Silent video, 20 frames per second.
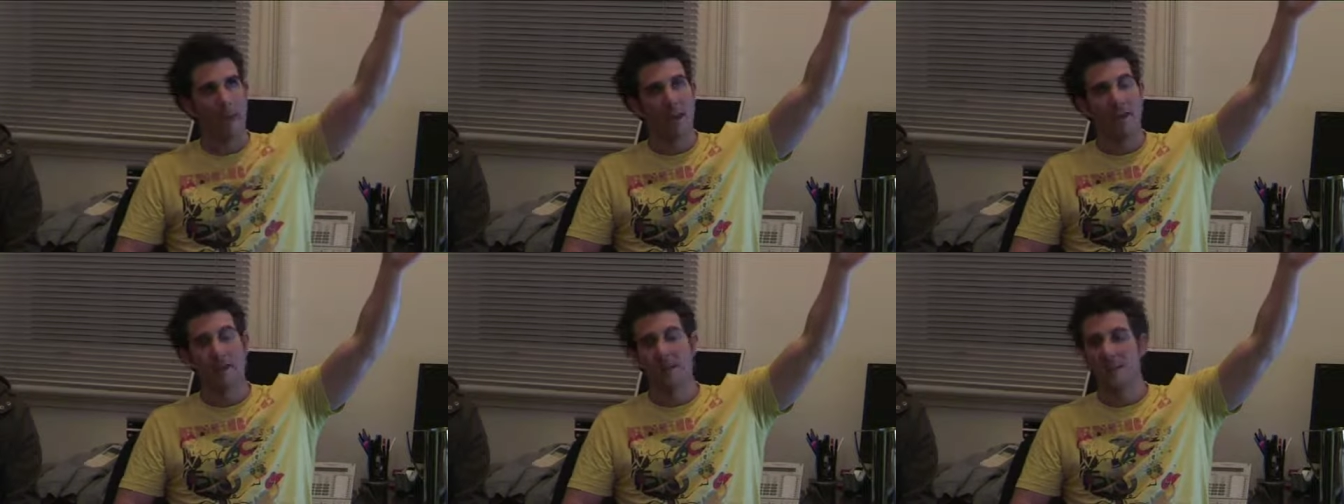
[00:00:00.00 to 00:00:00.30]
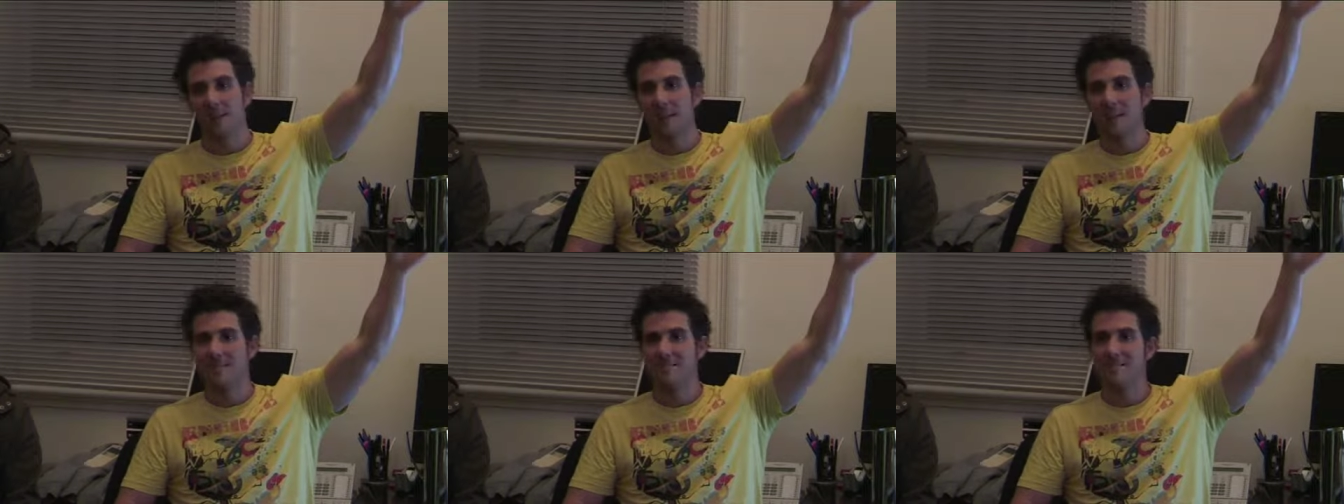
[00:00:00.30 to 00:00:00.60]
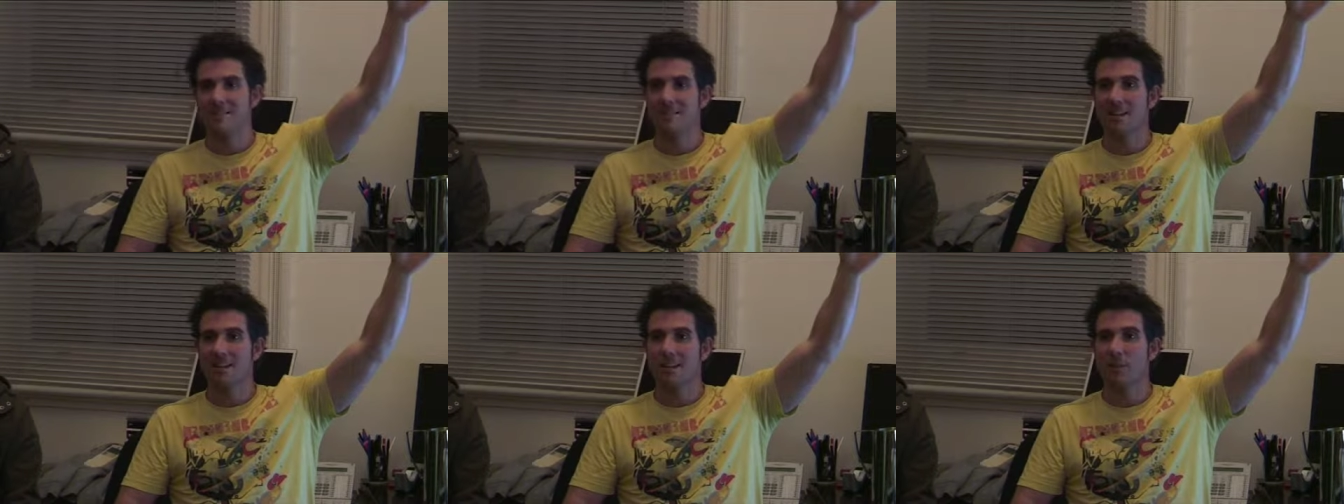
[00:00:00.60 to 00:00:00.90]

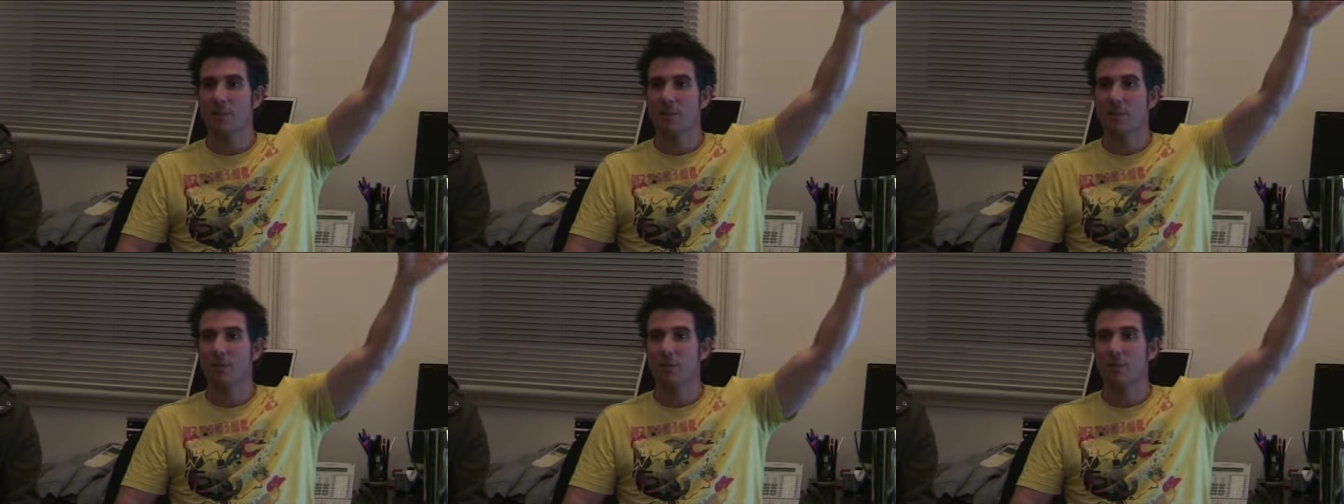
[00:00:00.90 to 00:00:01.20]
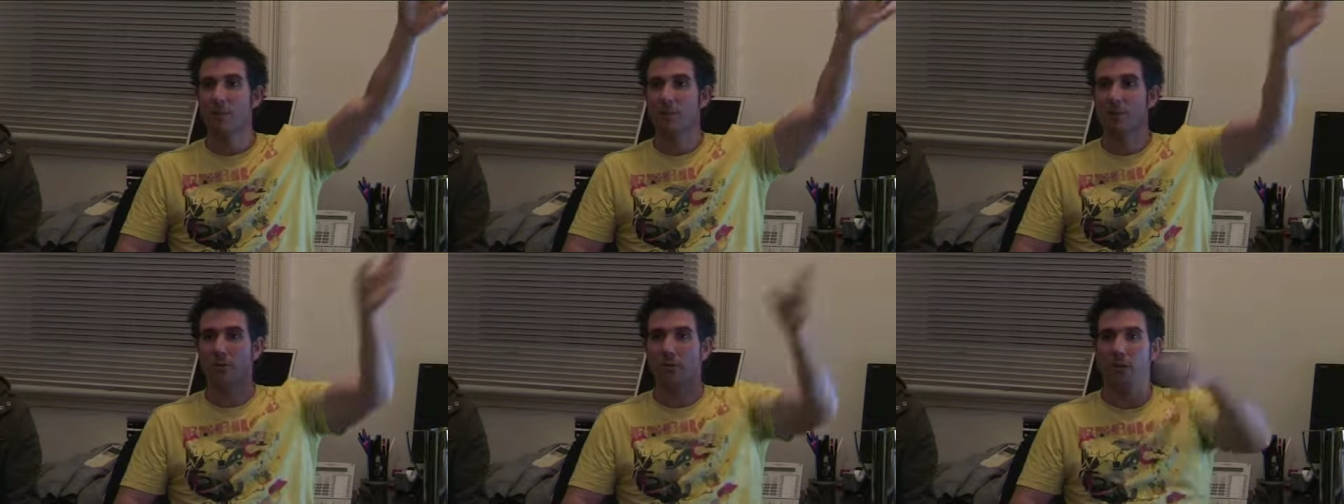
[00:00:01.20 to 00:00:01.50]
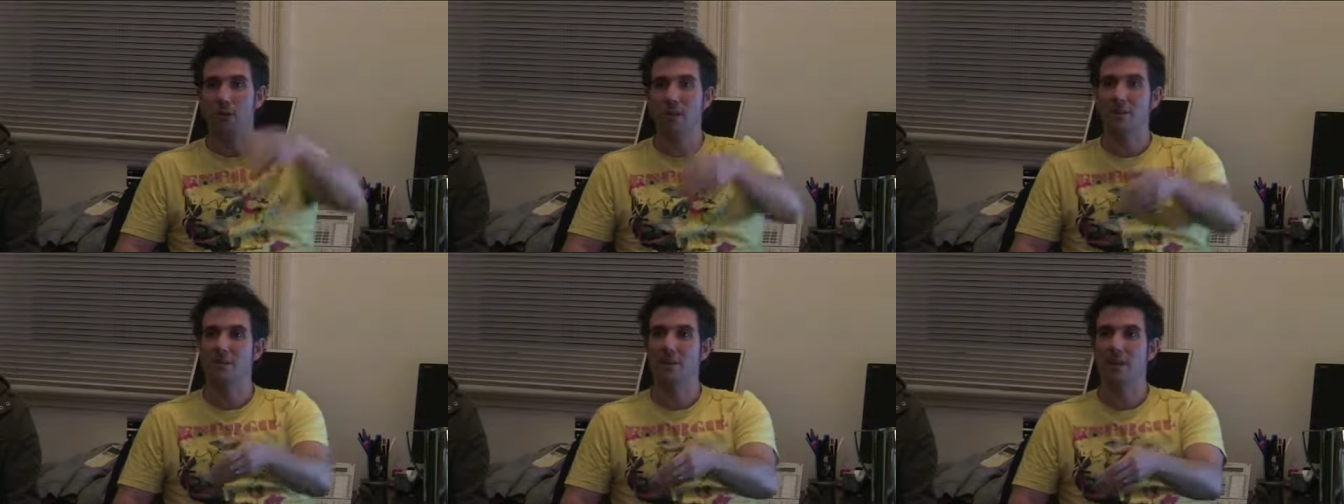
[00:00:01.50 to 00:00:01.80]
interlaced clip into a
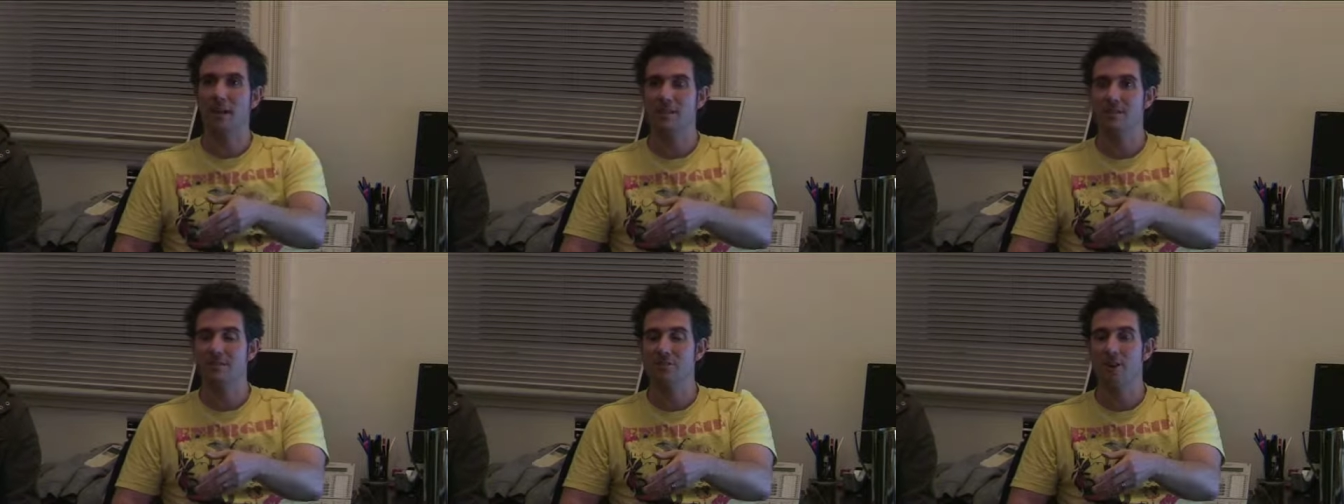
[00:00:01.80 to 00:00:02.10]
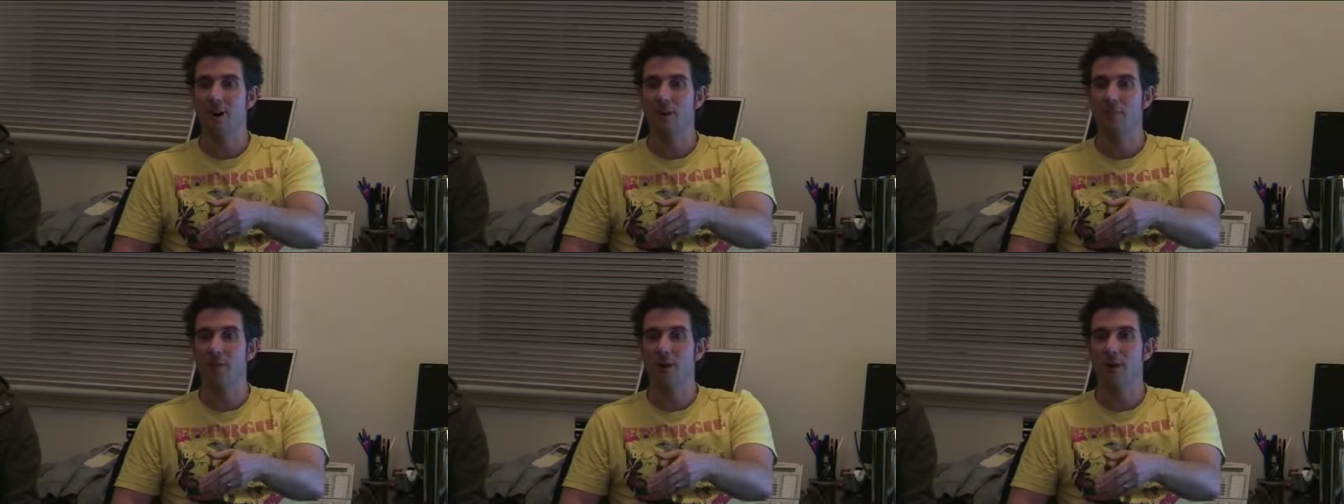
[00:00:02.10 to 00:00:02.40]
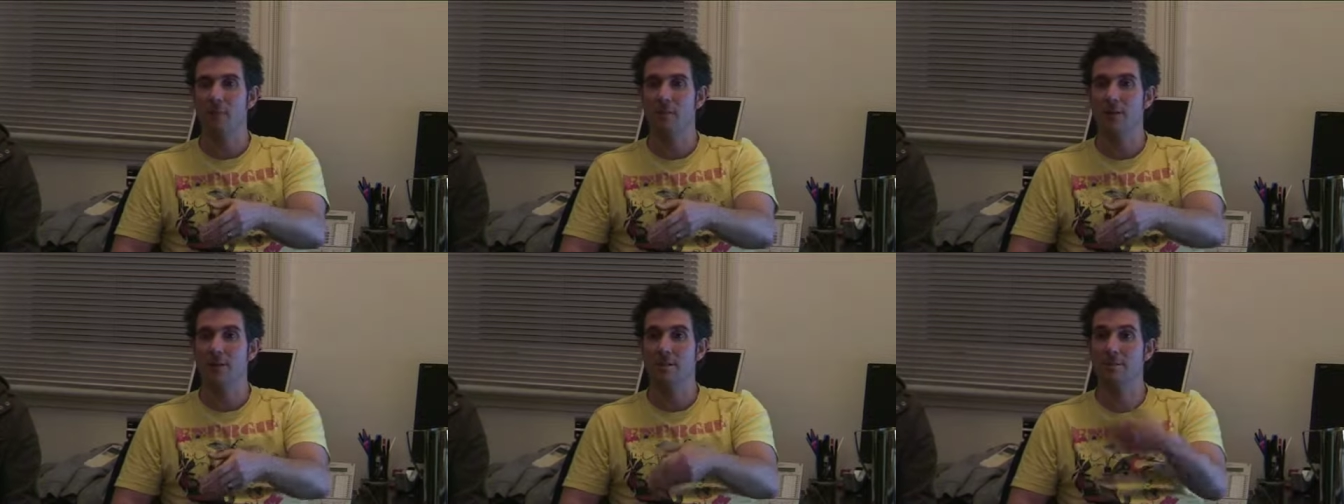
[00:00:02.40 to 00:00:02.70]
non-interlaced
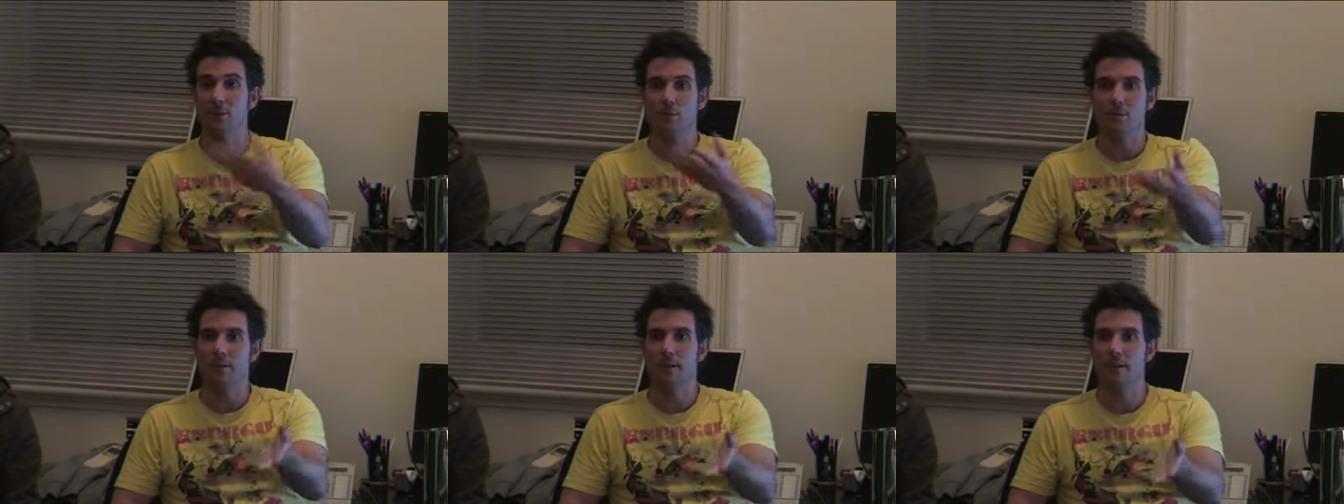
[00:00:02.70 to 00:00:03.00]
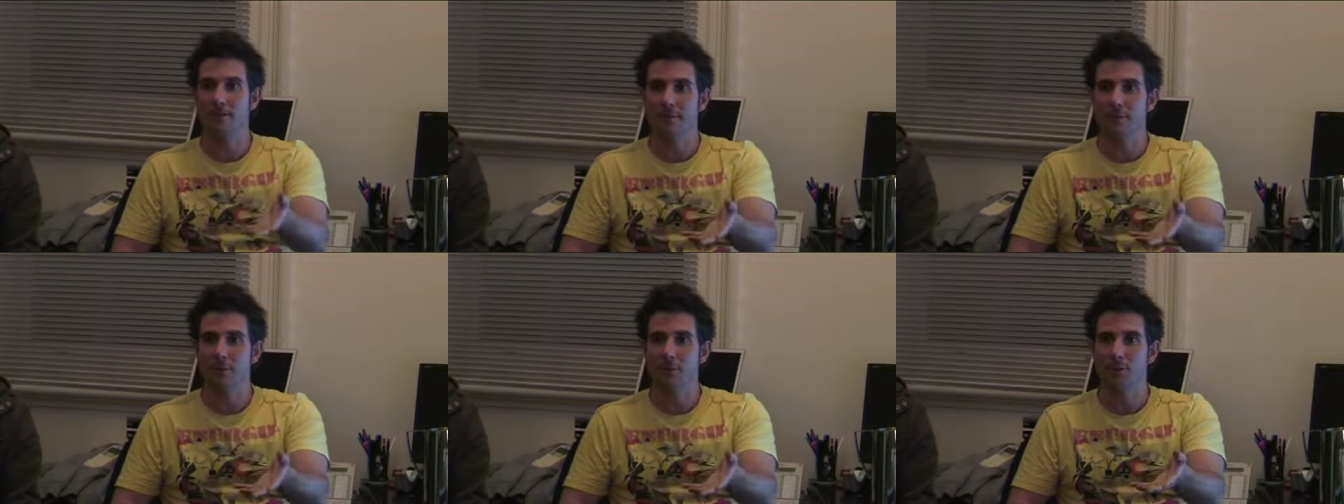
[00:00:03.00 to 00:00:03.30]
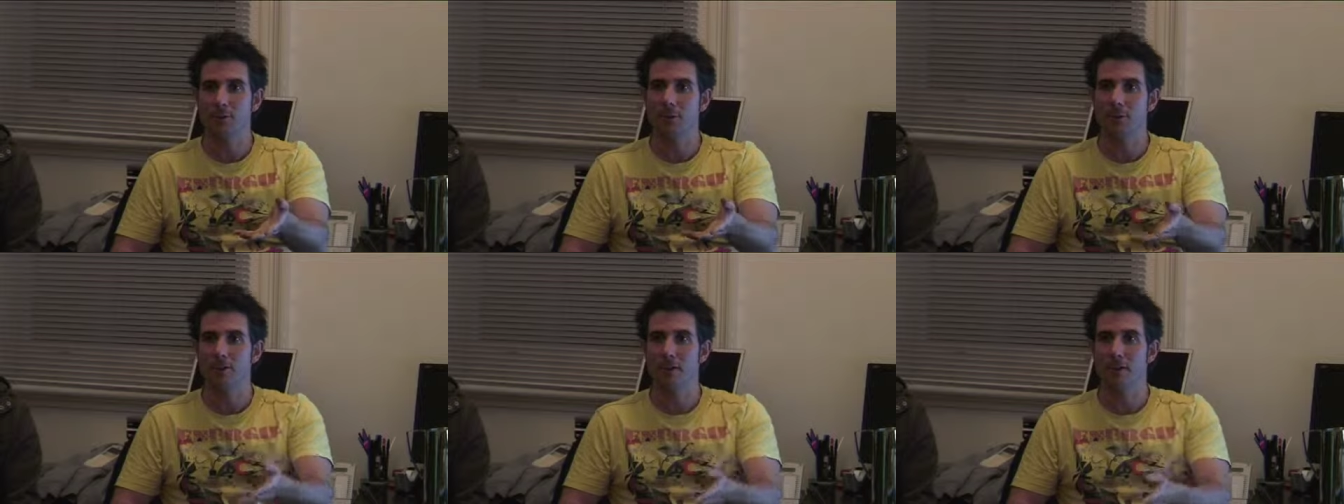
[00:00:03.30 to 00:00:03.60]
timeline because it'll
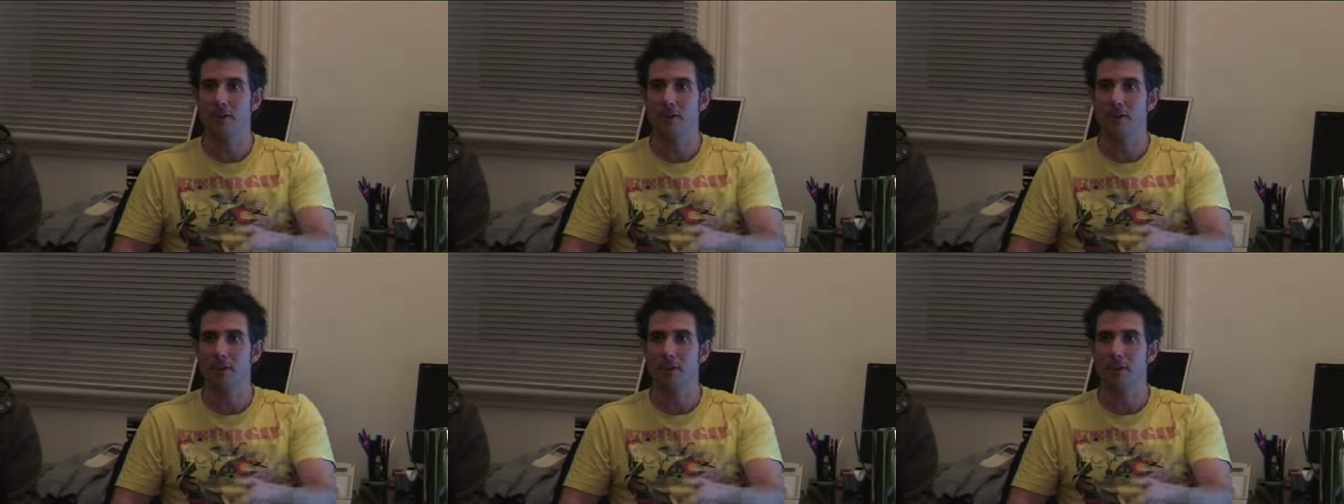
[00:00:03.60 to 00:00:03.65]
defield it,